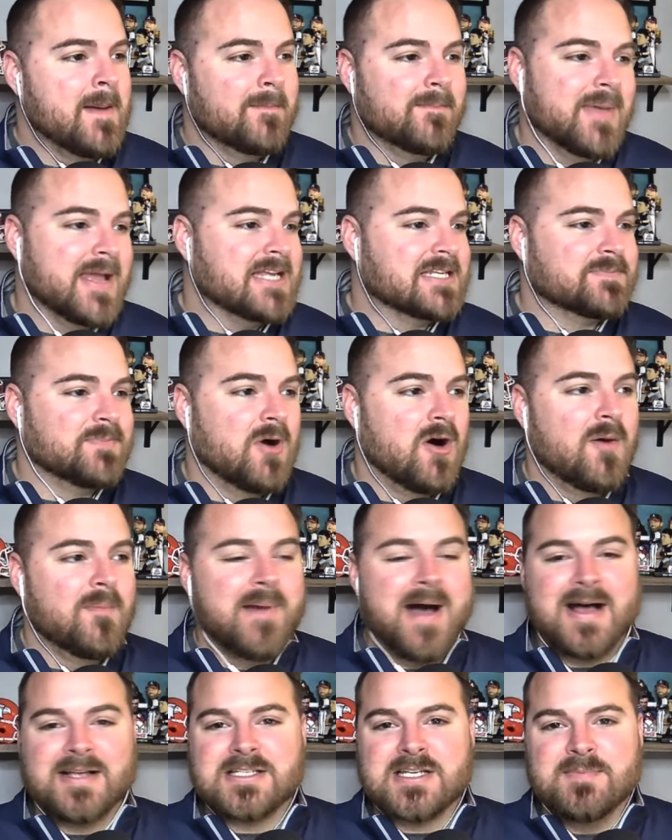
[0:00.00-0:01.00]
baseball,
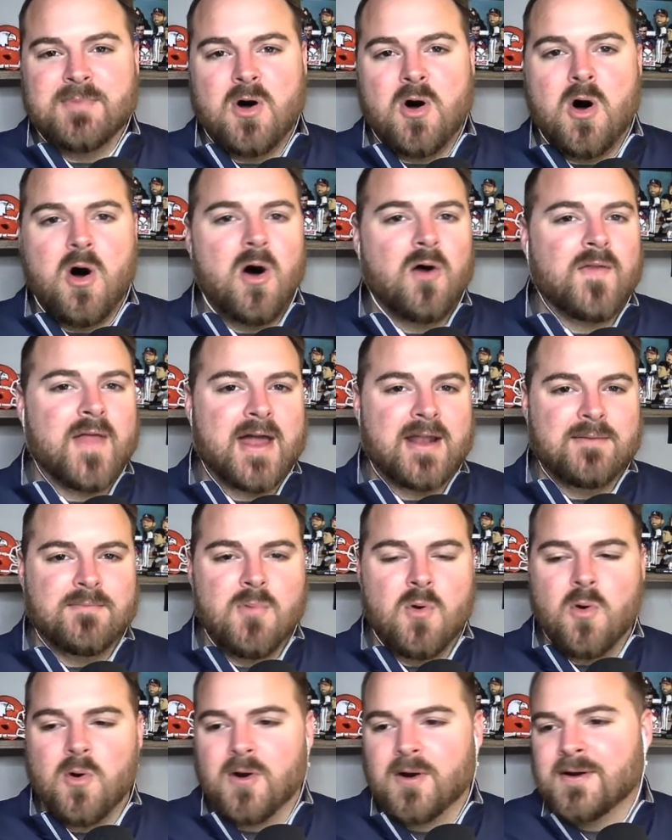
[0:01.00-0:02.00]
basketball, all that and
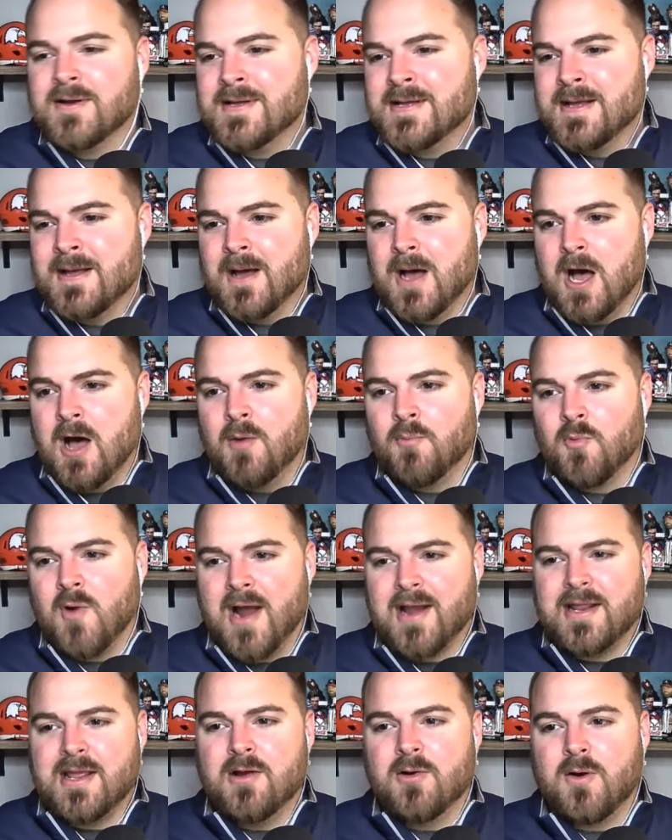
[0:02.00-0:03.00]
more
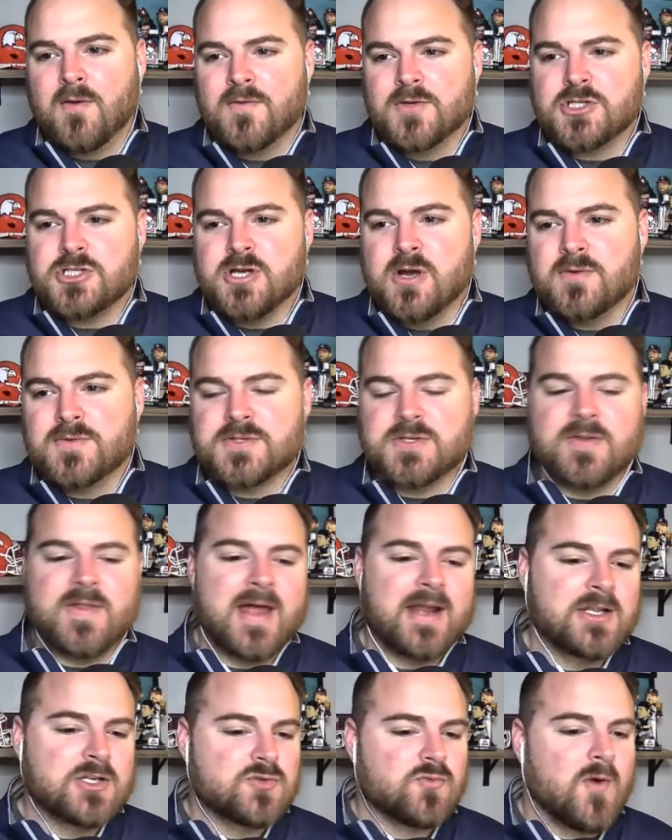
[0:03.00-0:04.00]
right here on the show. So
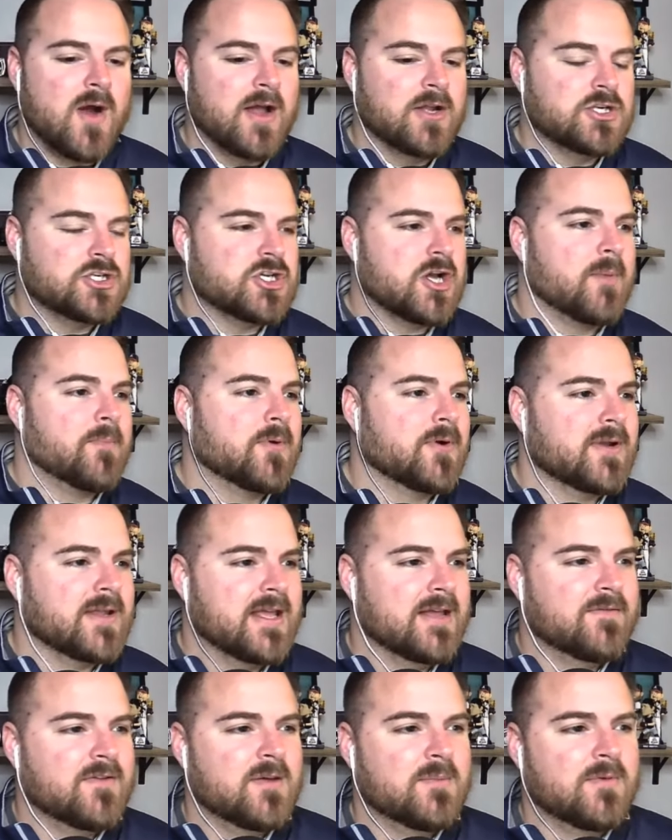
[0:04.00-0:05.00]
that is Ryan Schumpert.
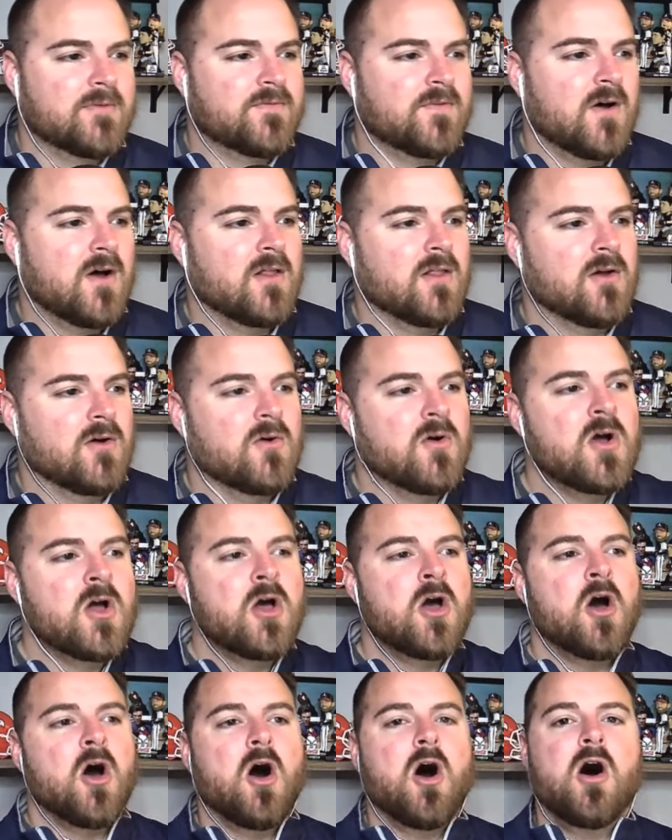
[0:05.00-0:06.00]
Give him a follow
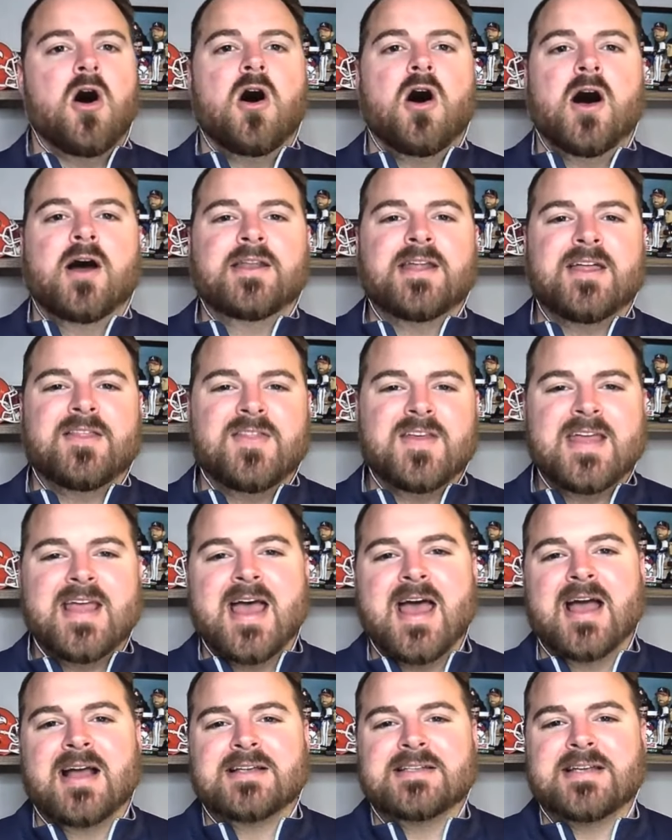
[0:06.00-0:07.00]
on the
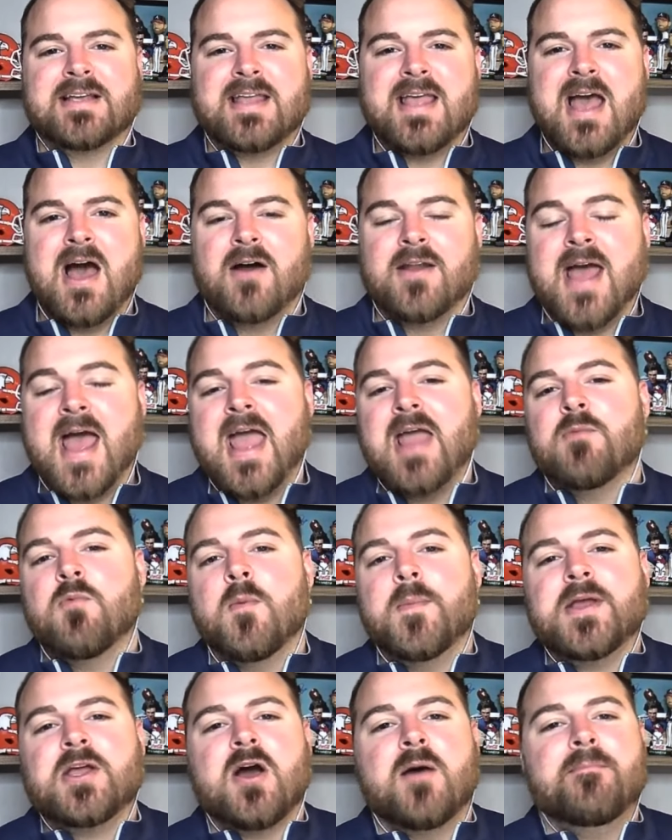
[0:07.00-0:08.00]
X account. Hey,
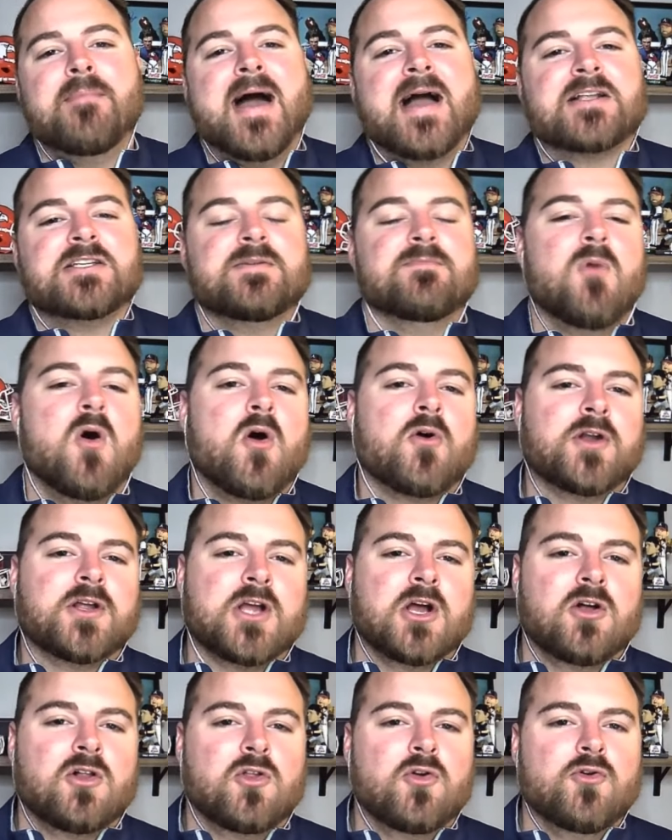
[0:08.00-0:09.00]
when we come back tomorrow to
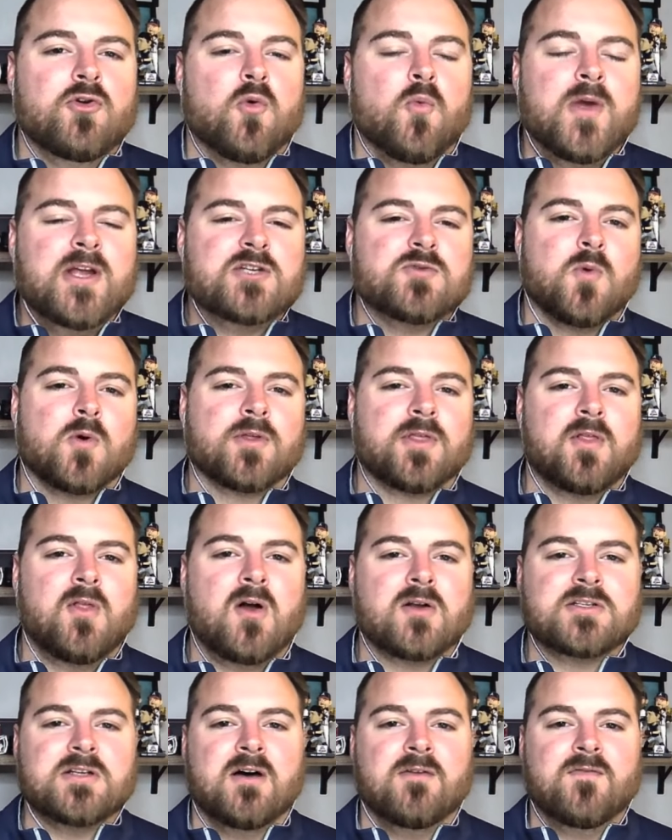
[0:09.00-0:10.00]
conclude a week's worth of
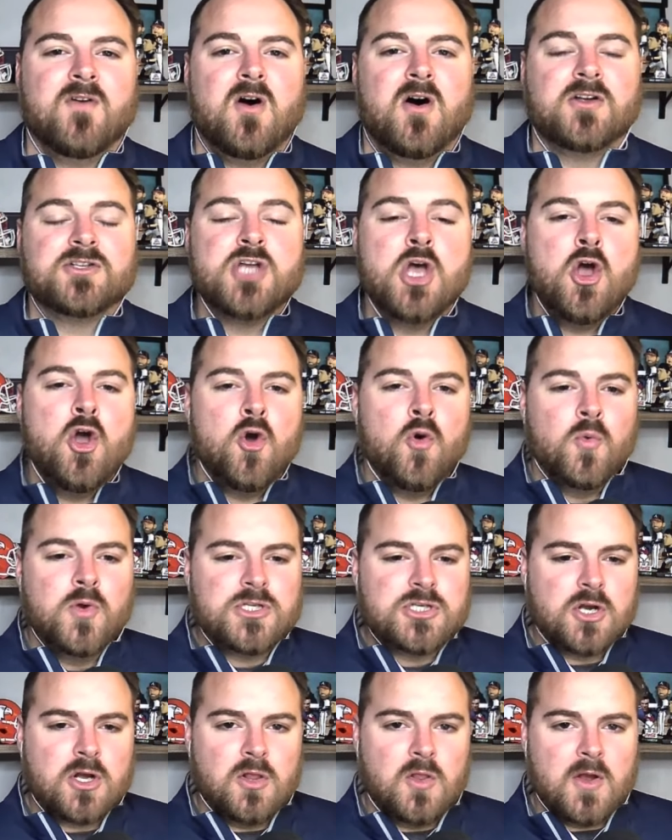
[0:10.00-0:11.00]
Locked On Vols, we
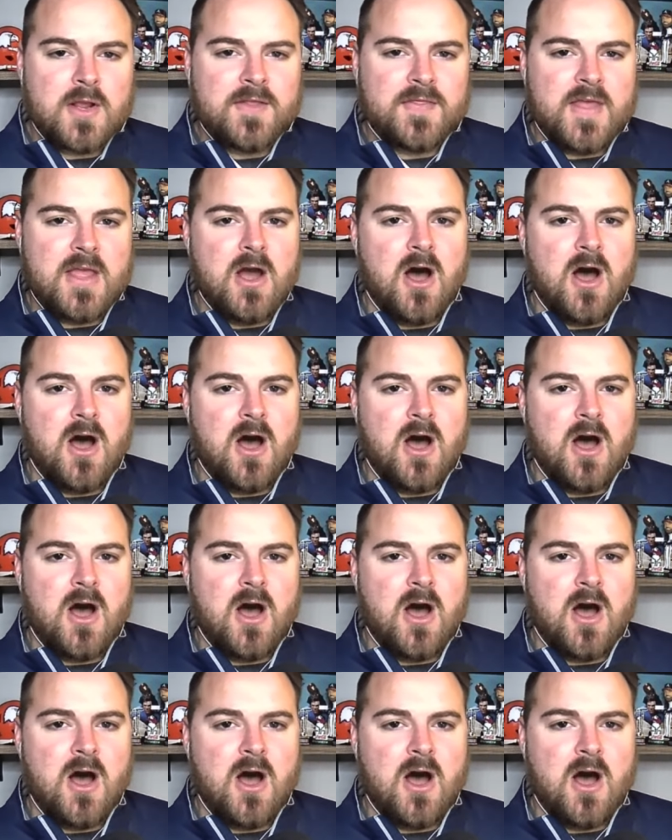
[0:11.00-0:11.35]
took a look at the